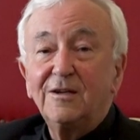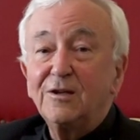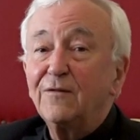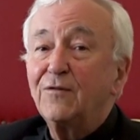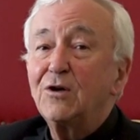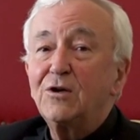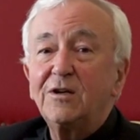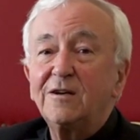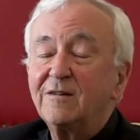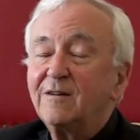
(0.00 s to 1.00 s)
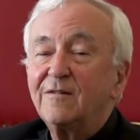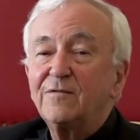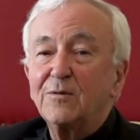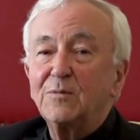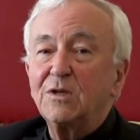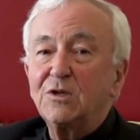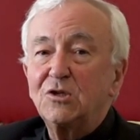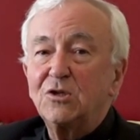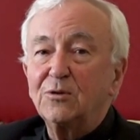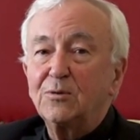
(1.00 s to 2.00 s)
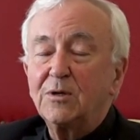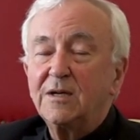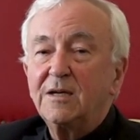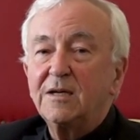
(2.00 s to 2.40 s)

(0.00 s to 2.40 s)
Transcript: You've heard it from these two.